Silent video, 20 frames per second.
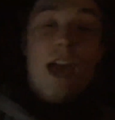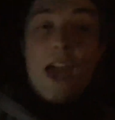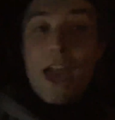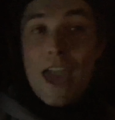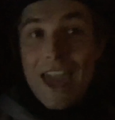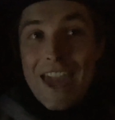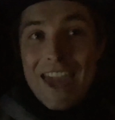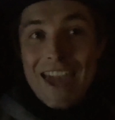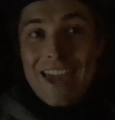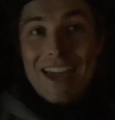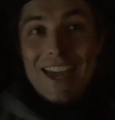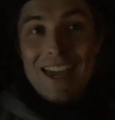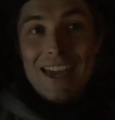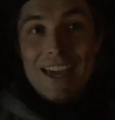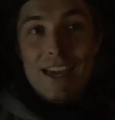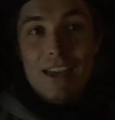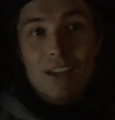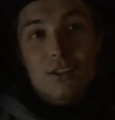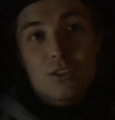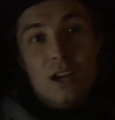
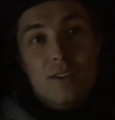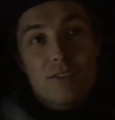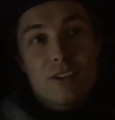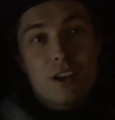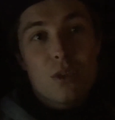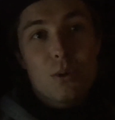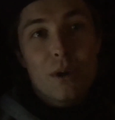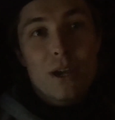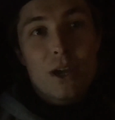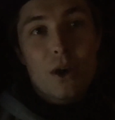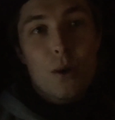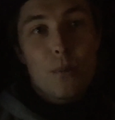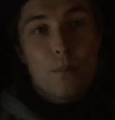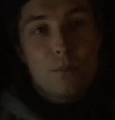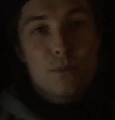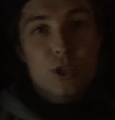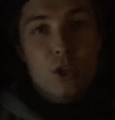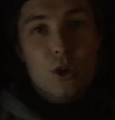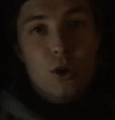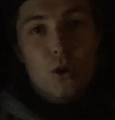and driving on the way home.
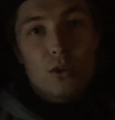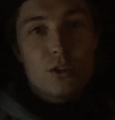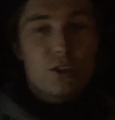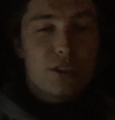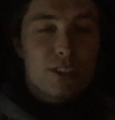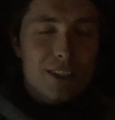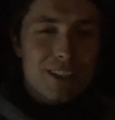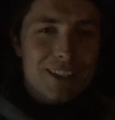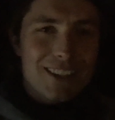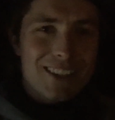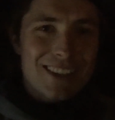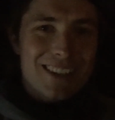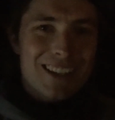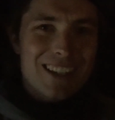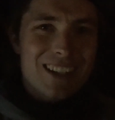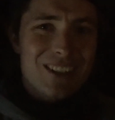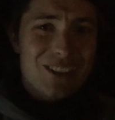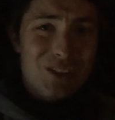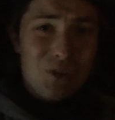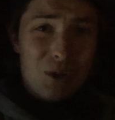So you didn't get to see
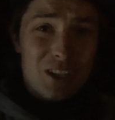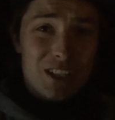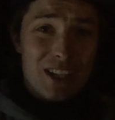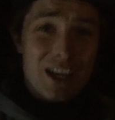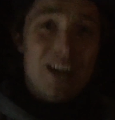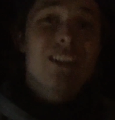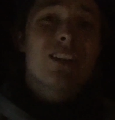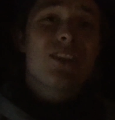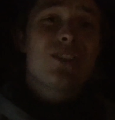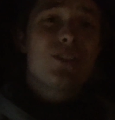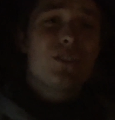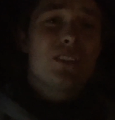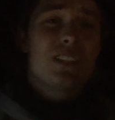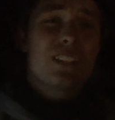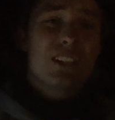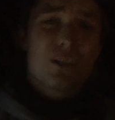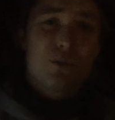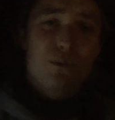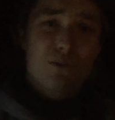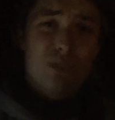us do a ton of tuning
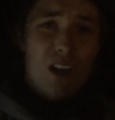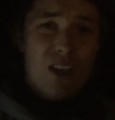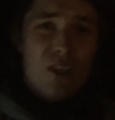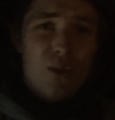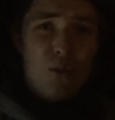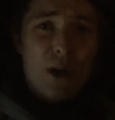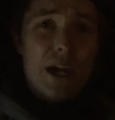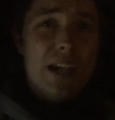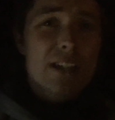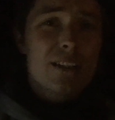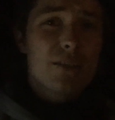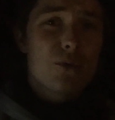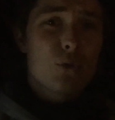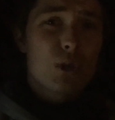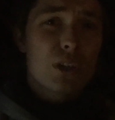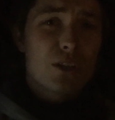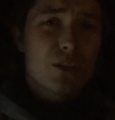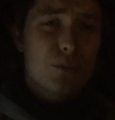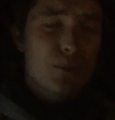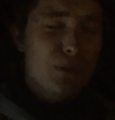because on the way to
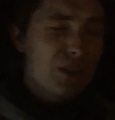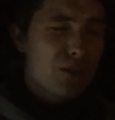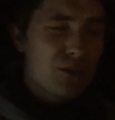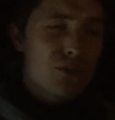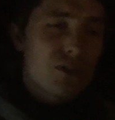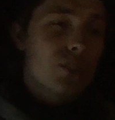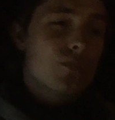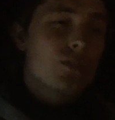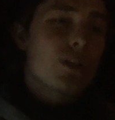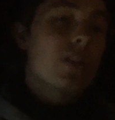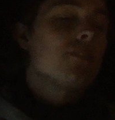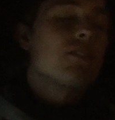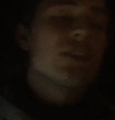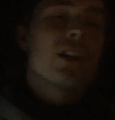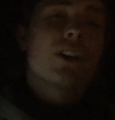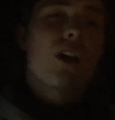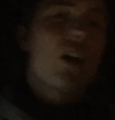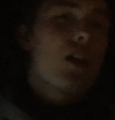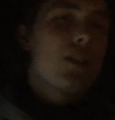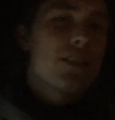Willow Springs, just driving
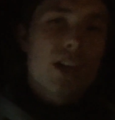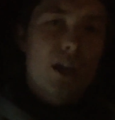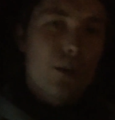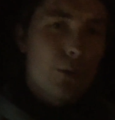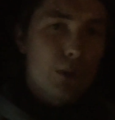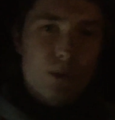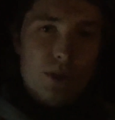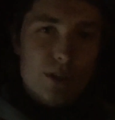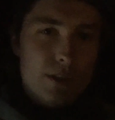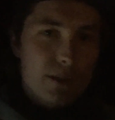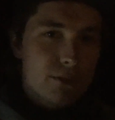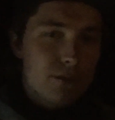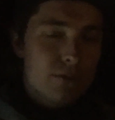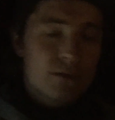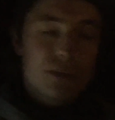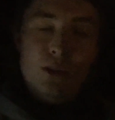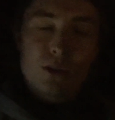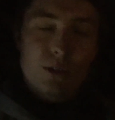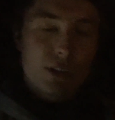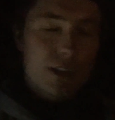around all day, we were
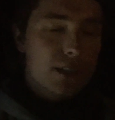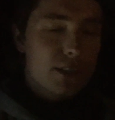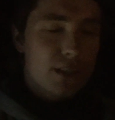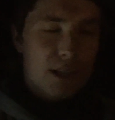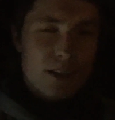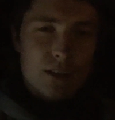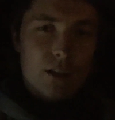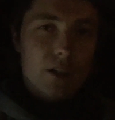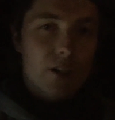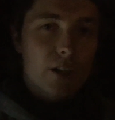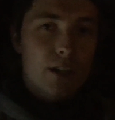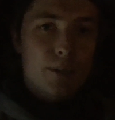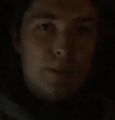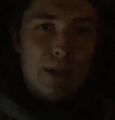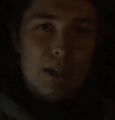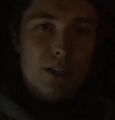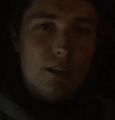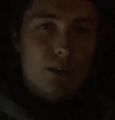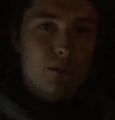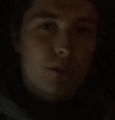tuning, data logging,
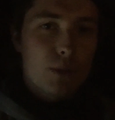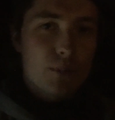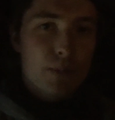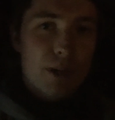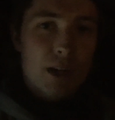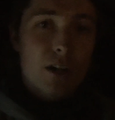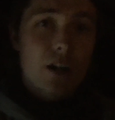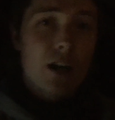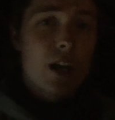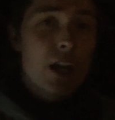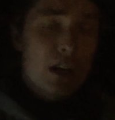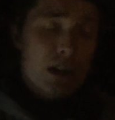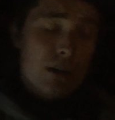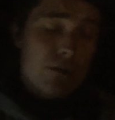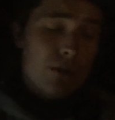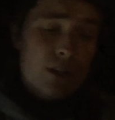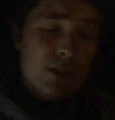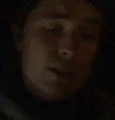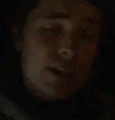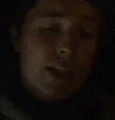making it run better. It
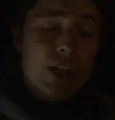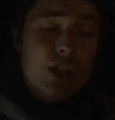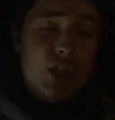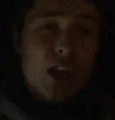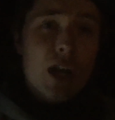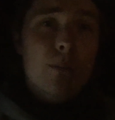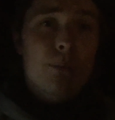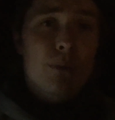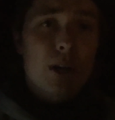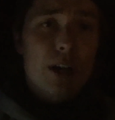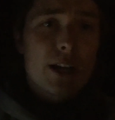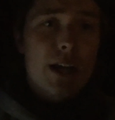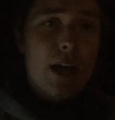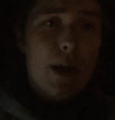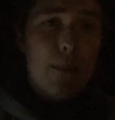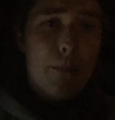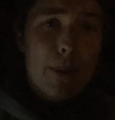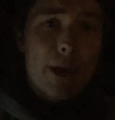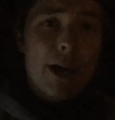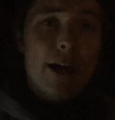runs like a champ right
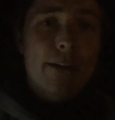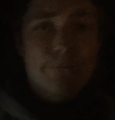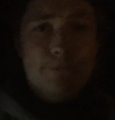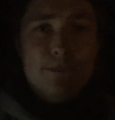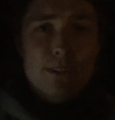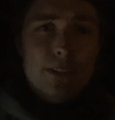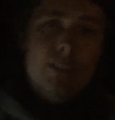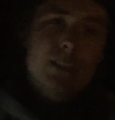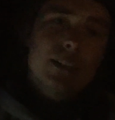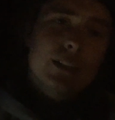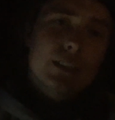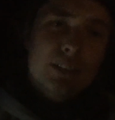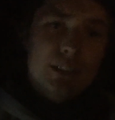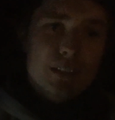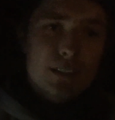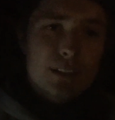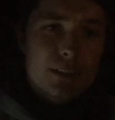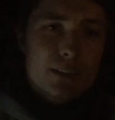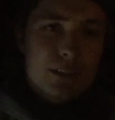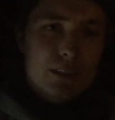now, but
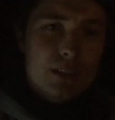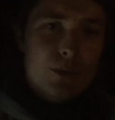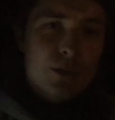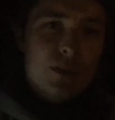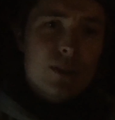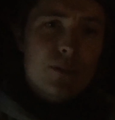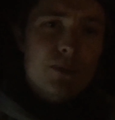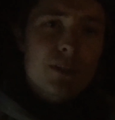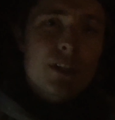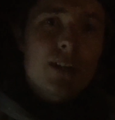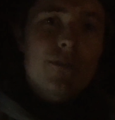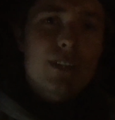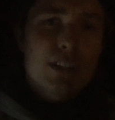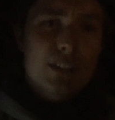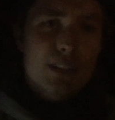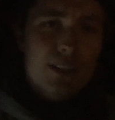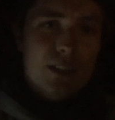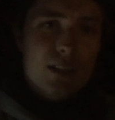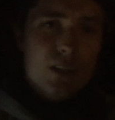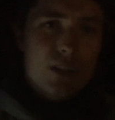there was some stuff that
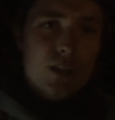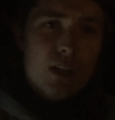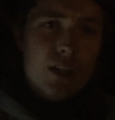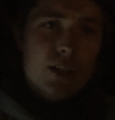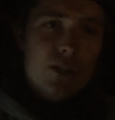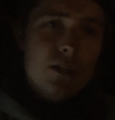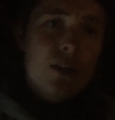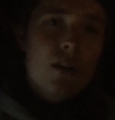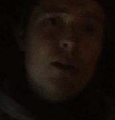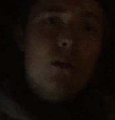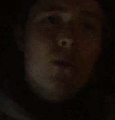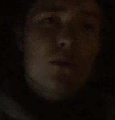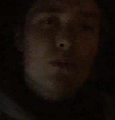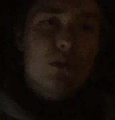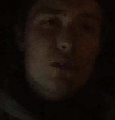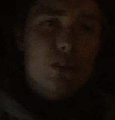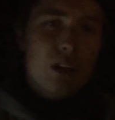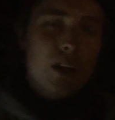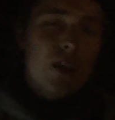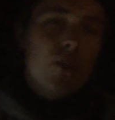needed to change. So
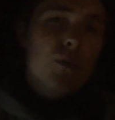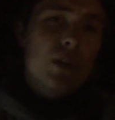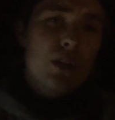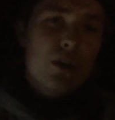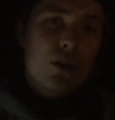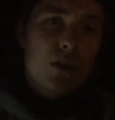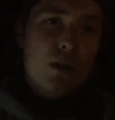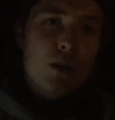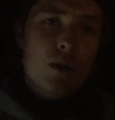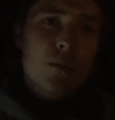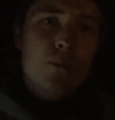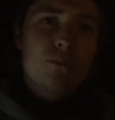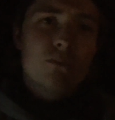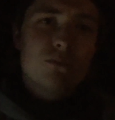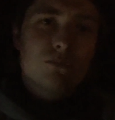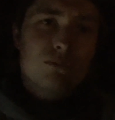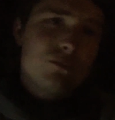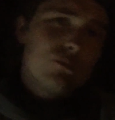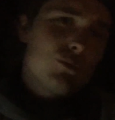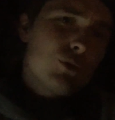on the way home,
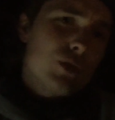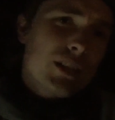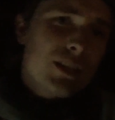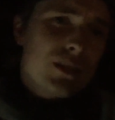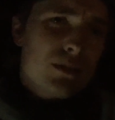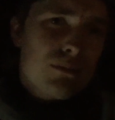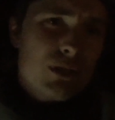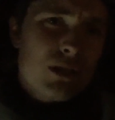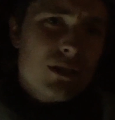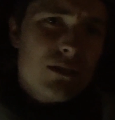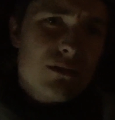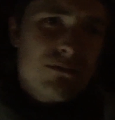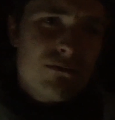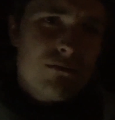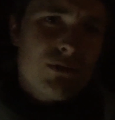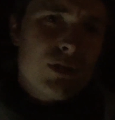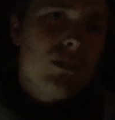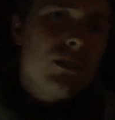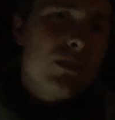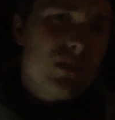we'll get some good
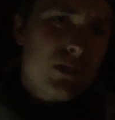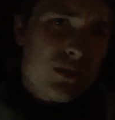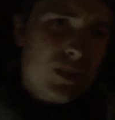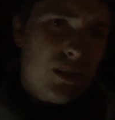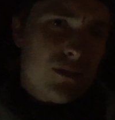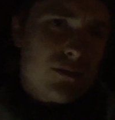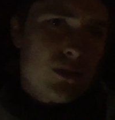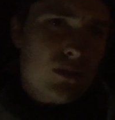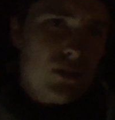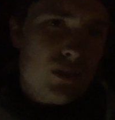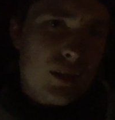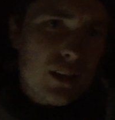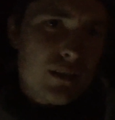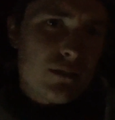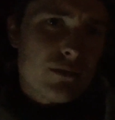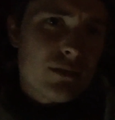tuning stuff going on